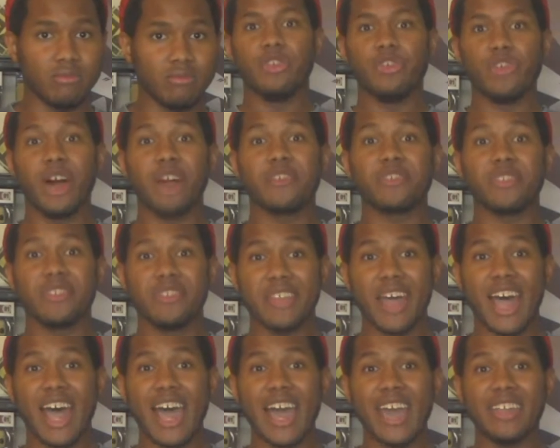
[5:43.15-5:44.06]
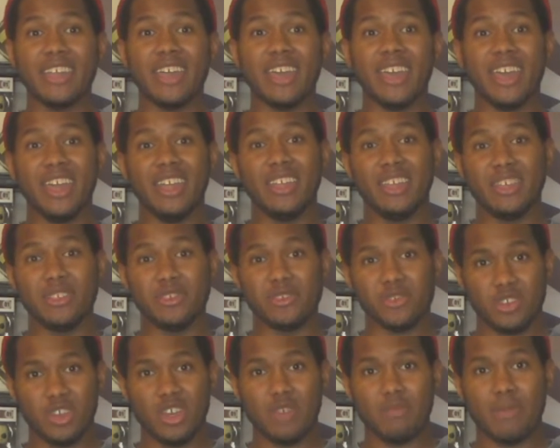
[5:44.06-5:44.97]
Johnson died in his
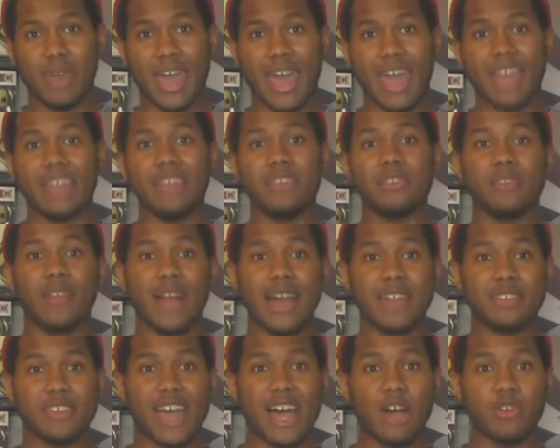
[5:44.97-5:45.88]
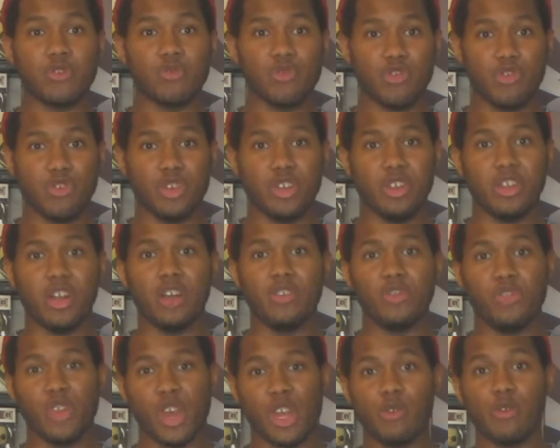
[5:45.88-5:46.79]
sleep at his glass house retreat
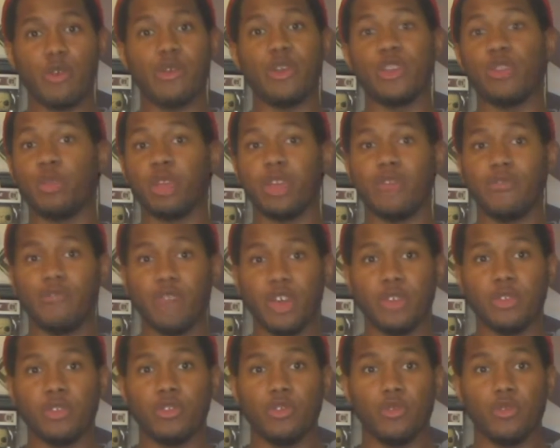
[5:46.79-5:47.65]
on January 25,